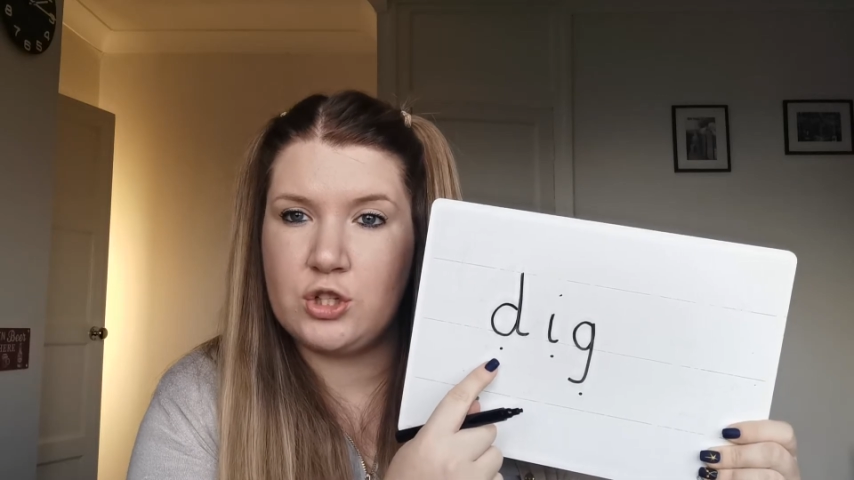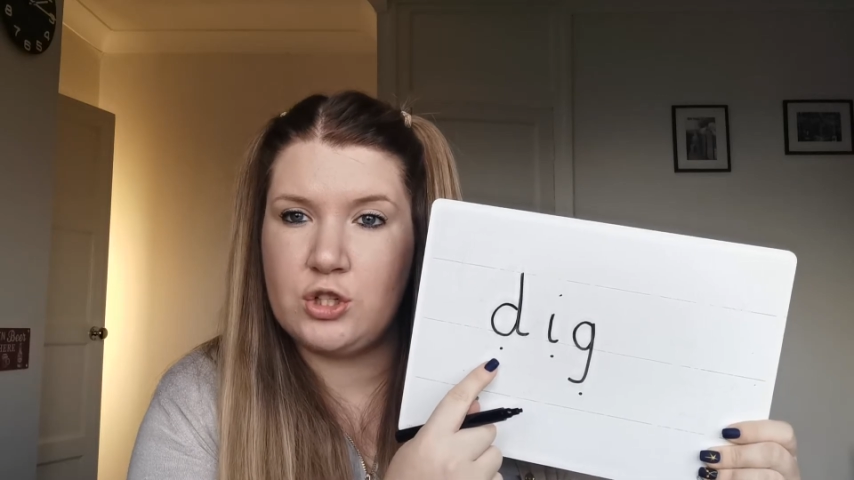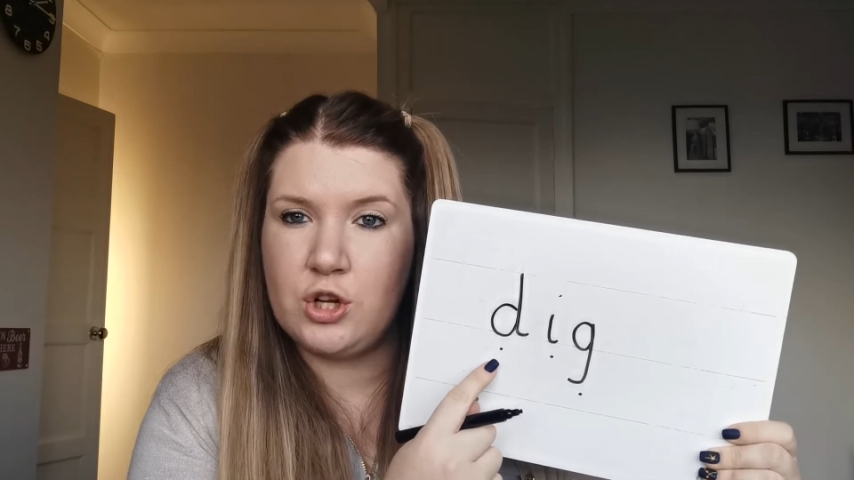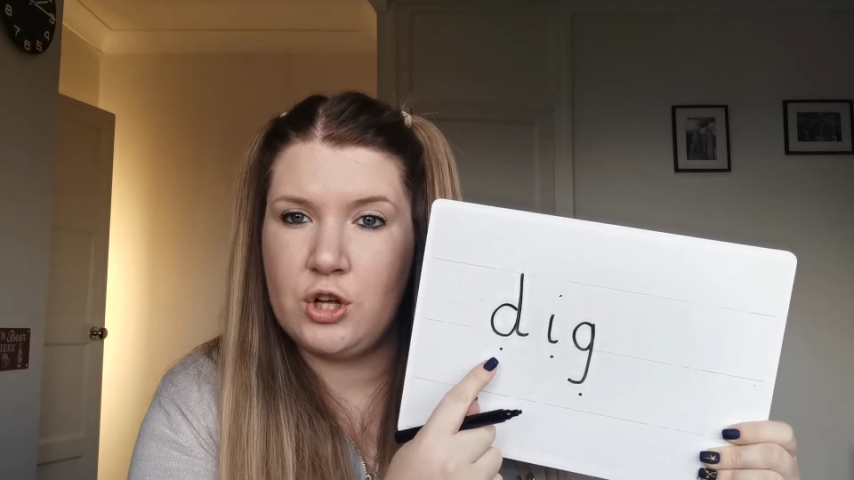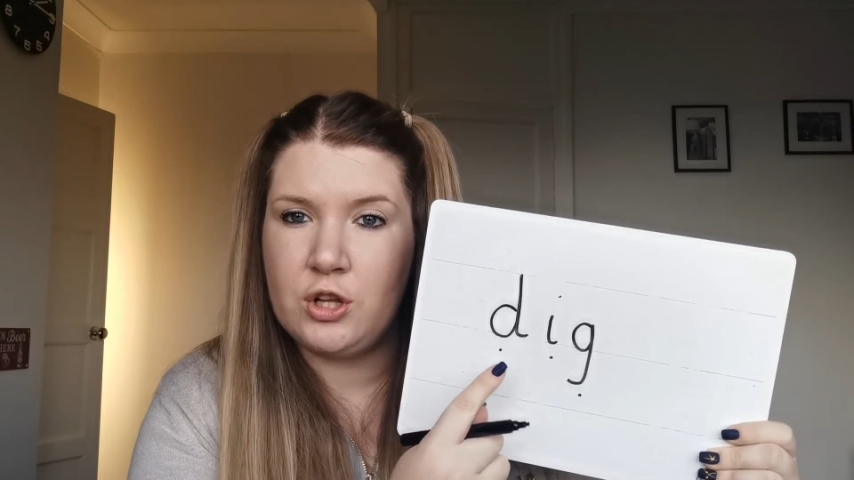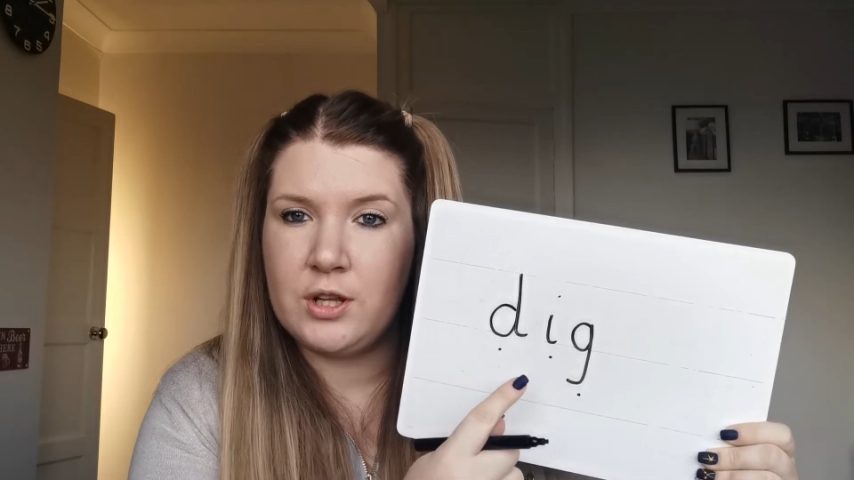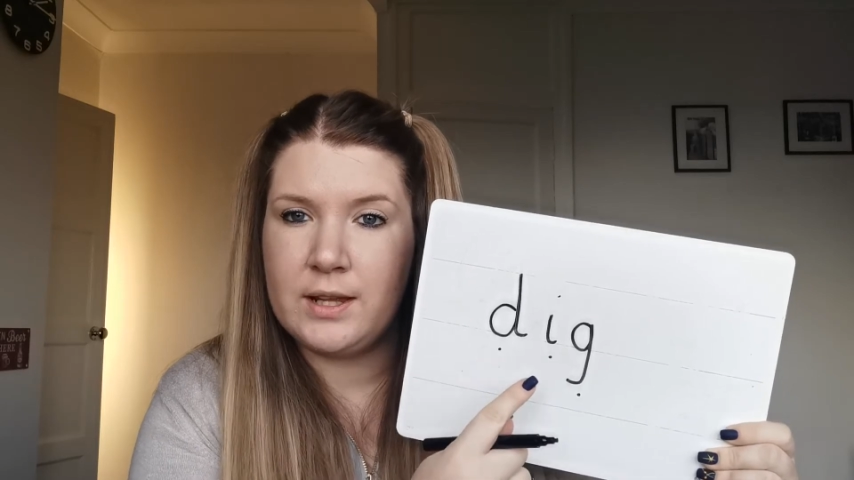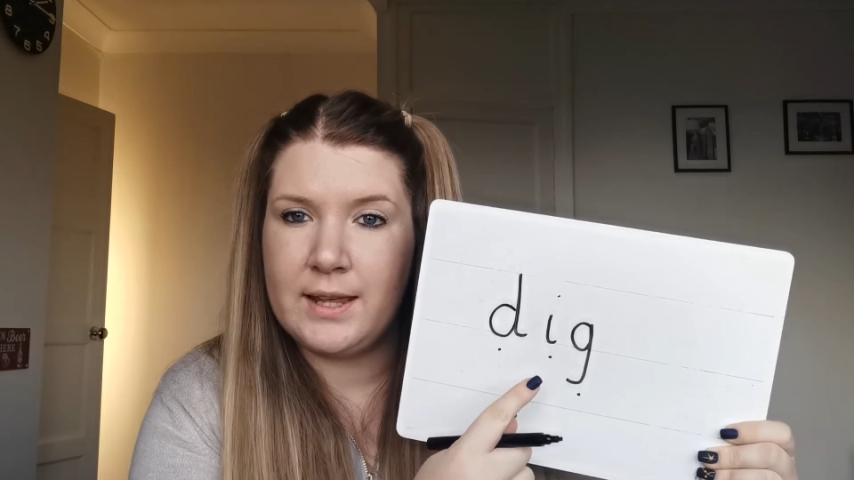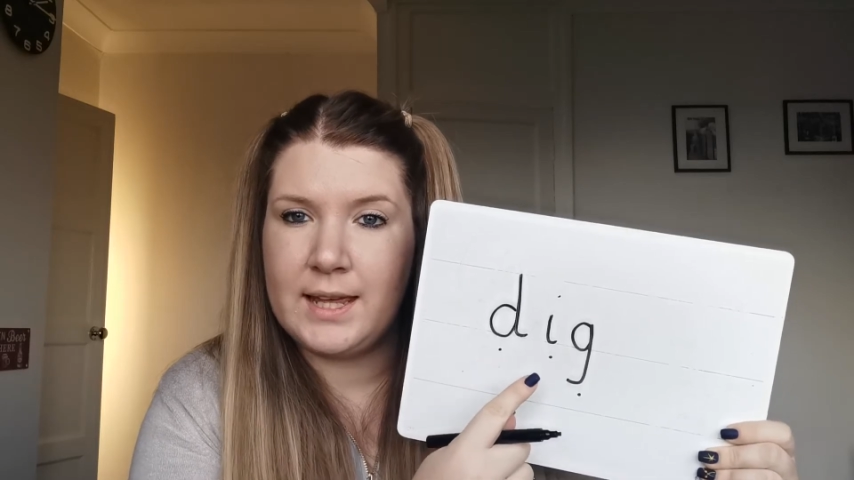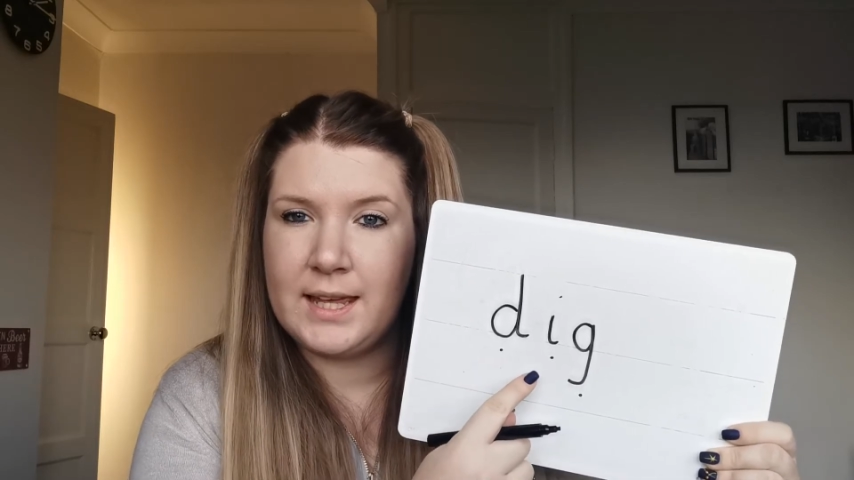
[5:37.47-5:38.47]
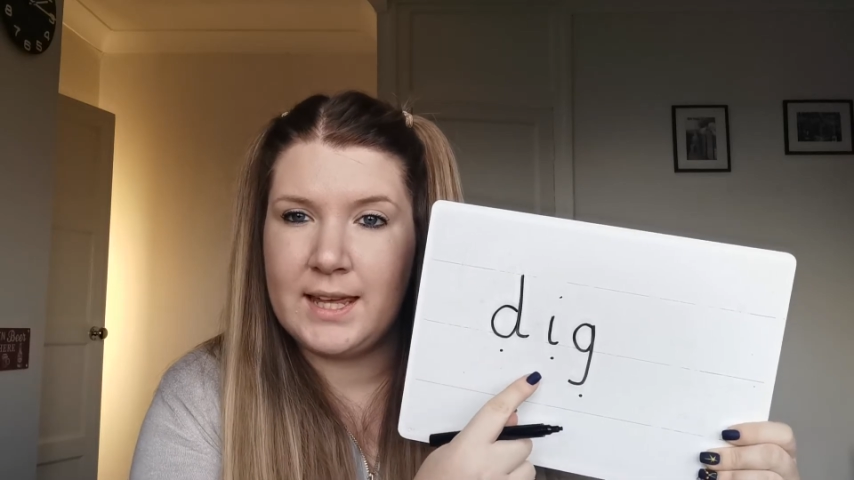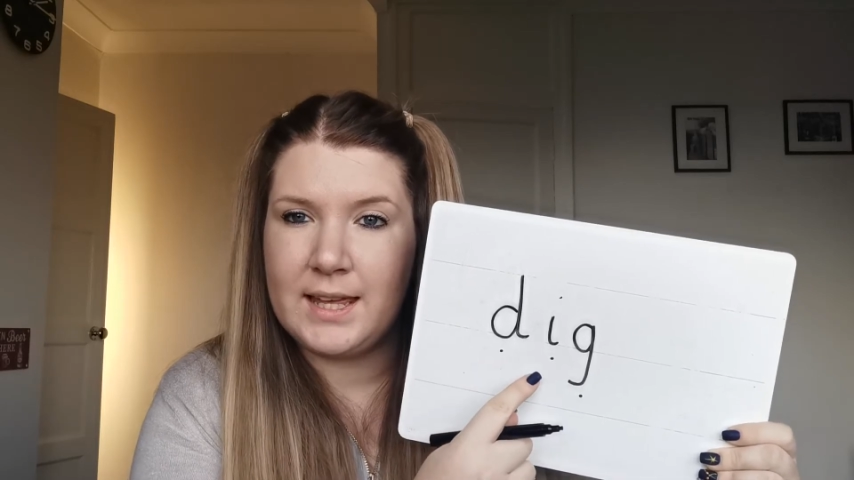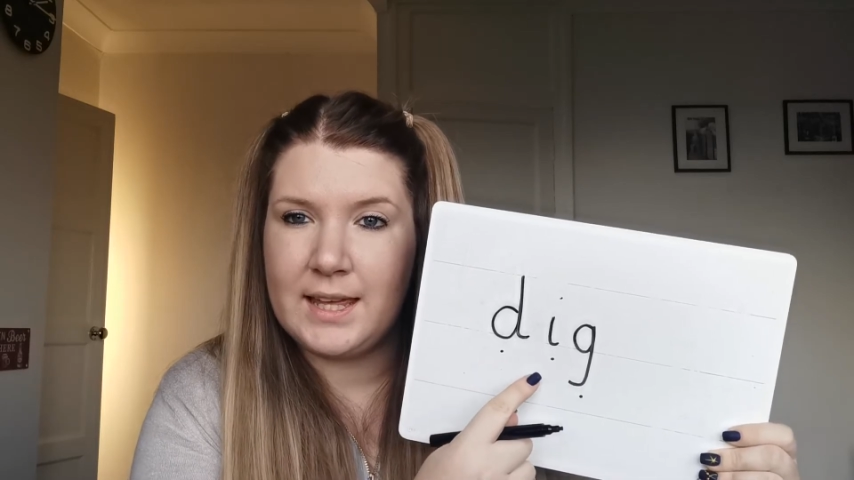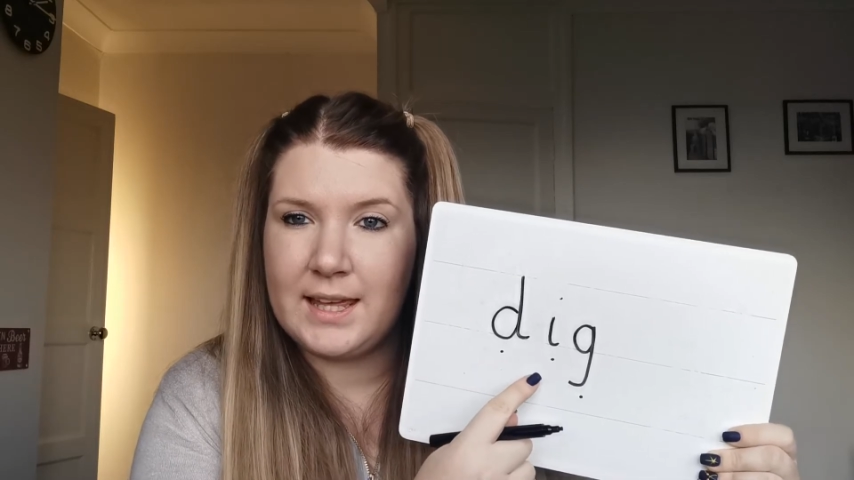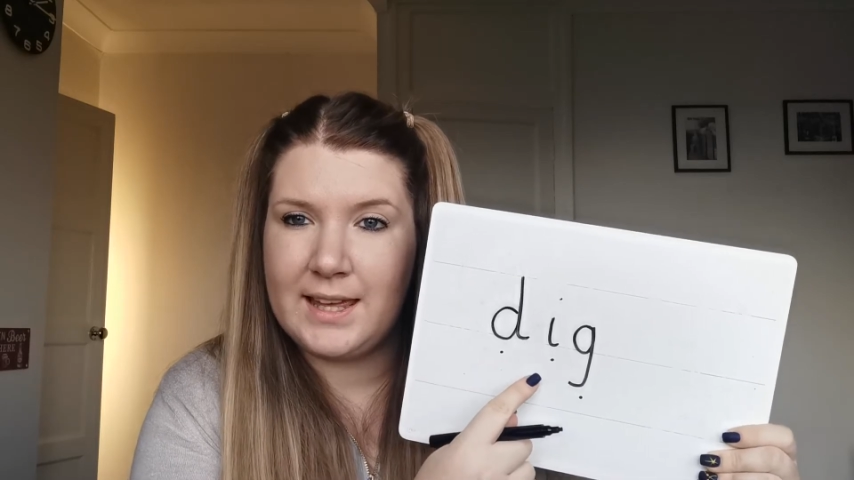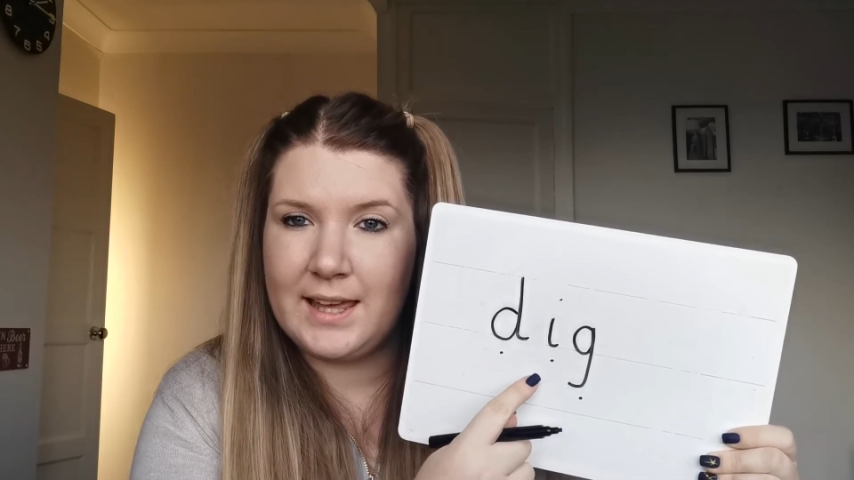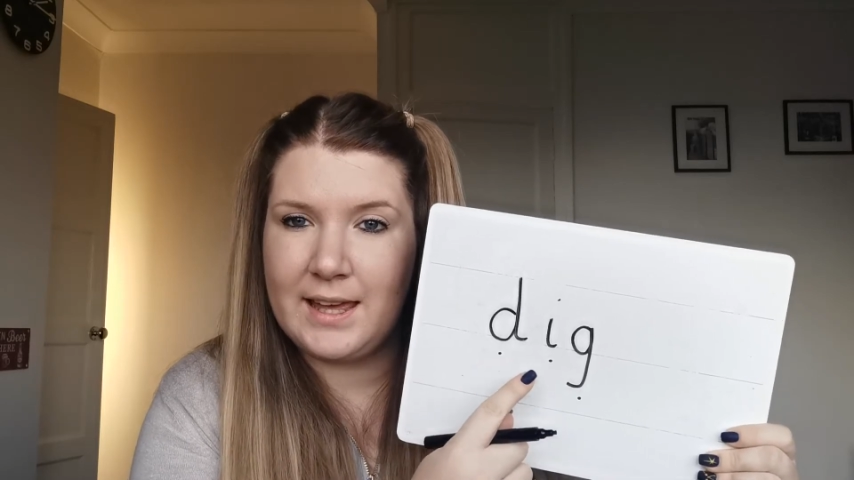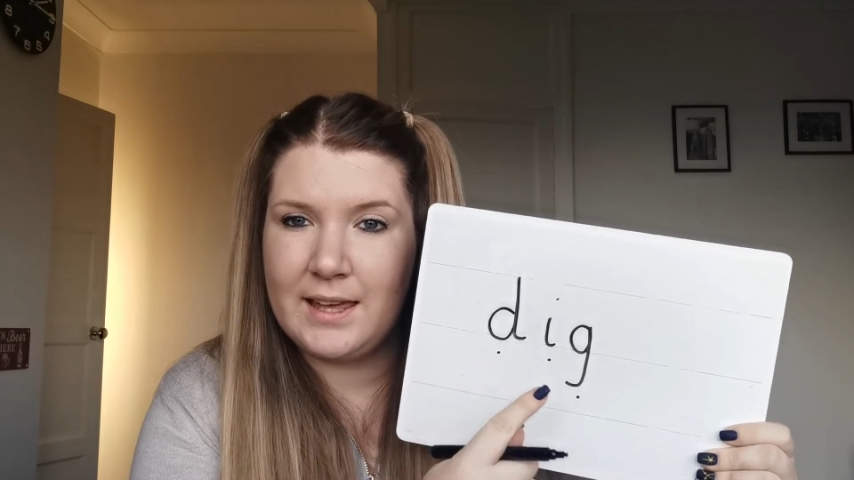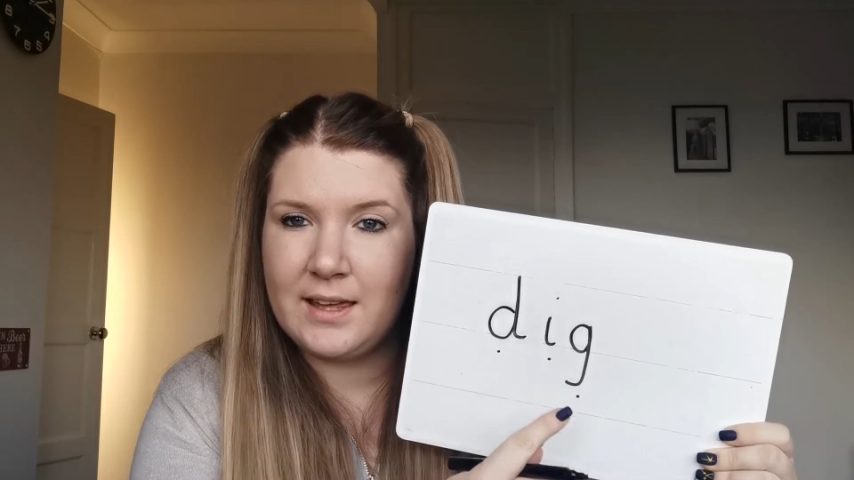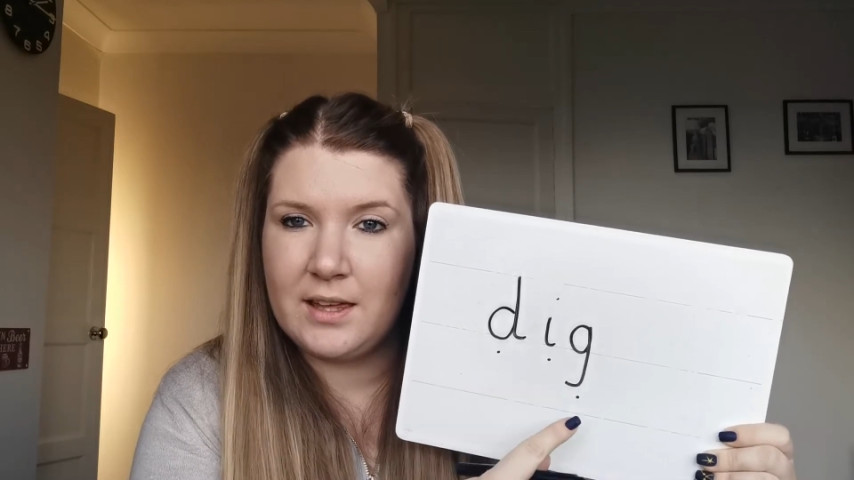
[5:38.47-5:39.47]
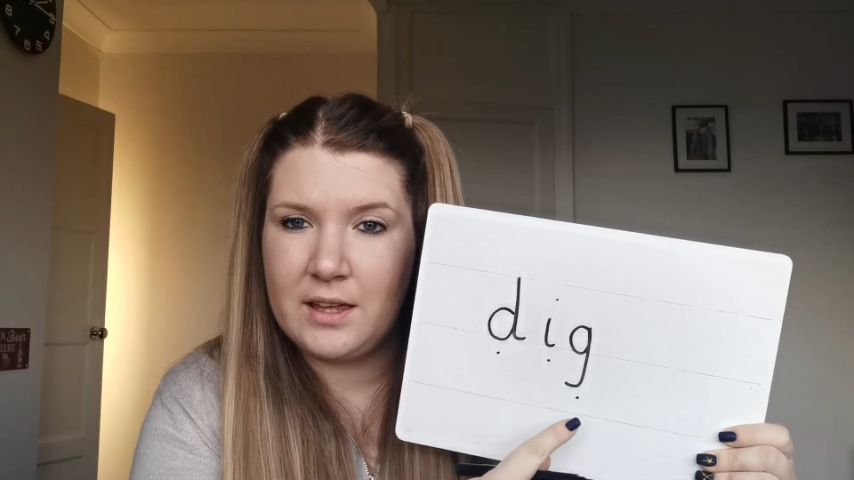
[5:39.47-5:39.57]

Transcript: D, I,